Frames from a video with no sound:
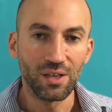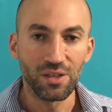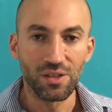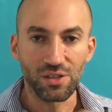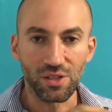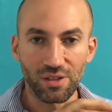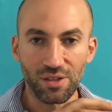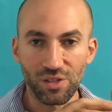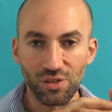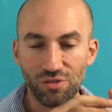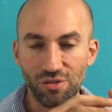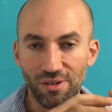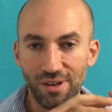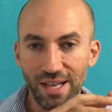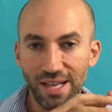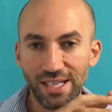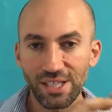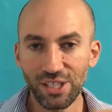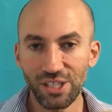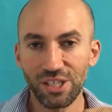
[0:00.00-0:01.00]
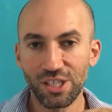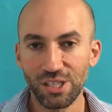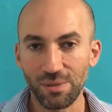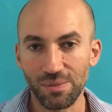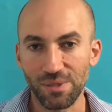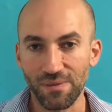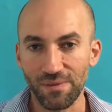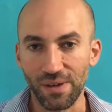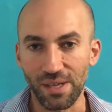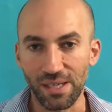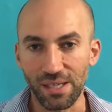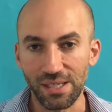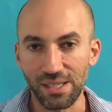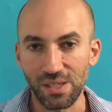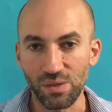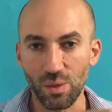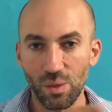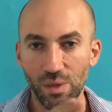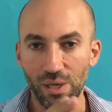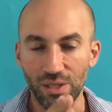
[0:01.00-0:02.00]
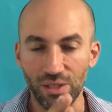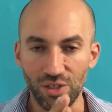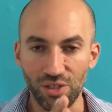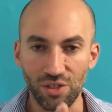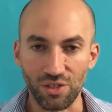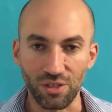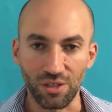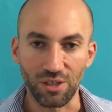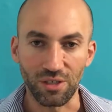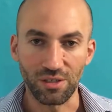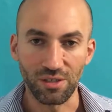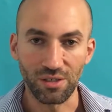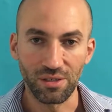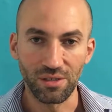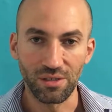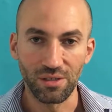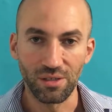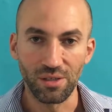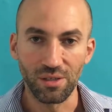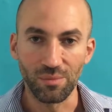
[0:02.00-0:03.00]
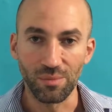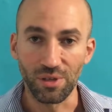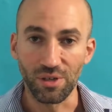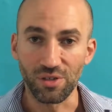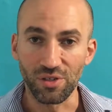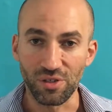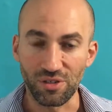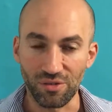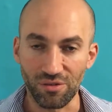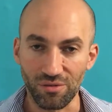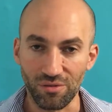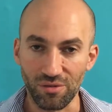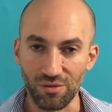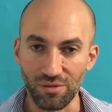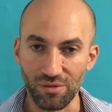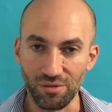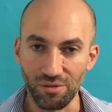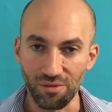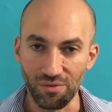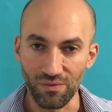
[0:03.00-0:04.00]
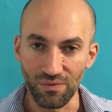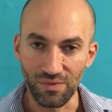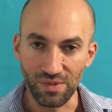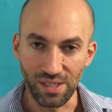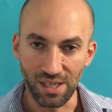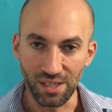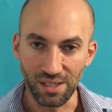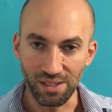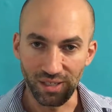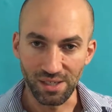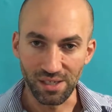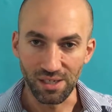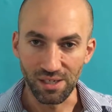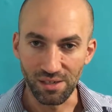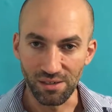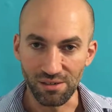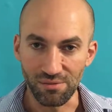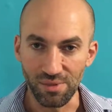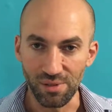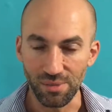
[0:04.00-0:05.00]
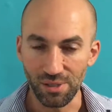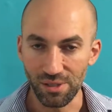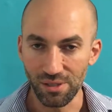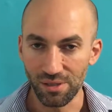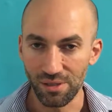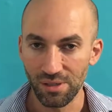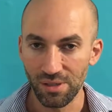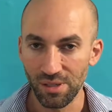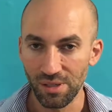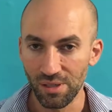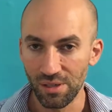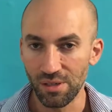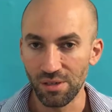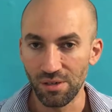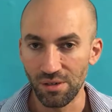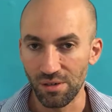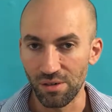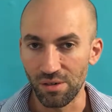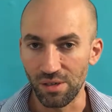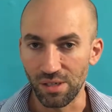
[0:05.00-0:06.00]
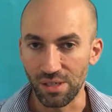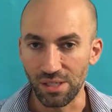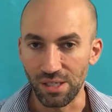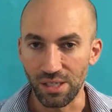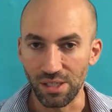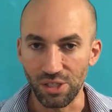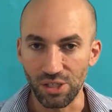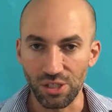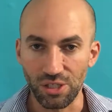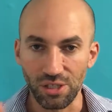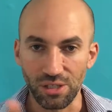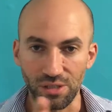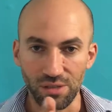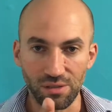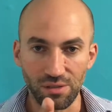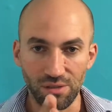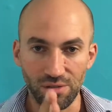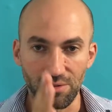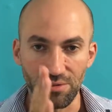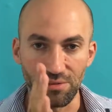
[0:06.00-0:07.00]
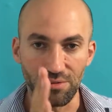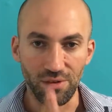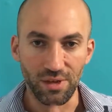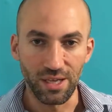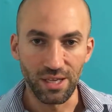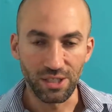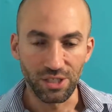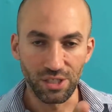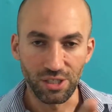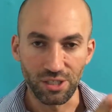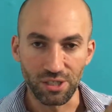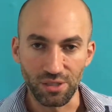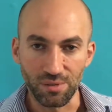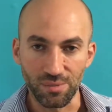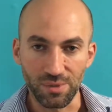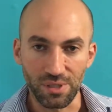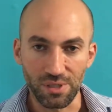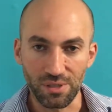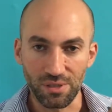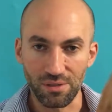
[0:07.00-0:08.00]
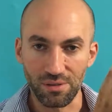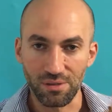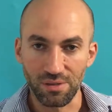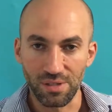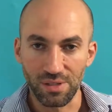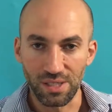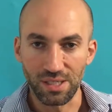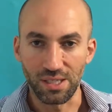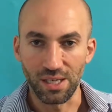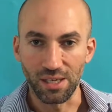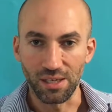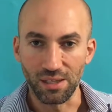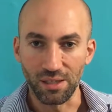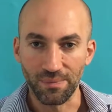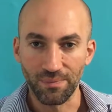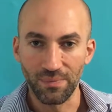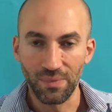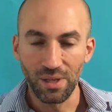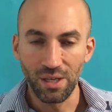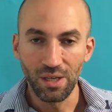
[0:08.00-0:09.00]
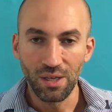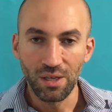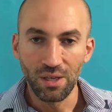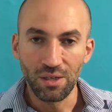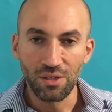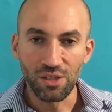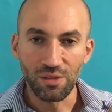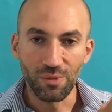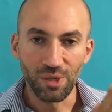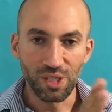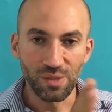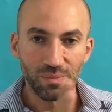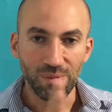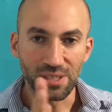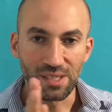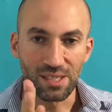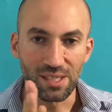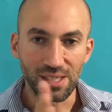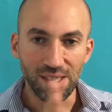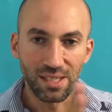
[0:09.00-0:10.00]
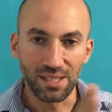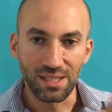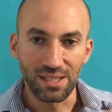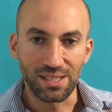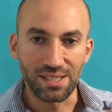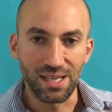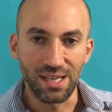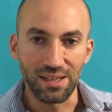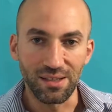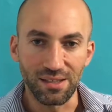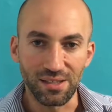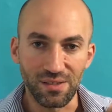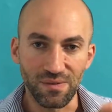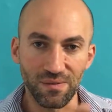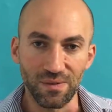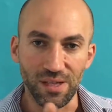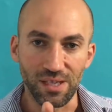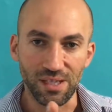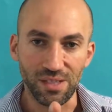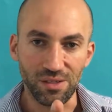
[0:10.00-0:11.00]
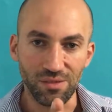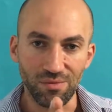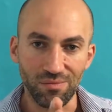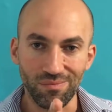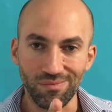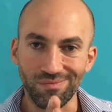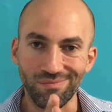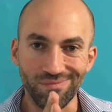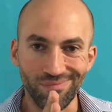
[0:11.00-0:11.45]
So this relationships phase is where we're going to start, because sales here, remember, attention, relationships, sale. So most businesses understand this phase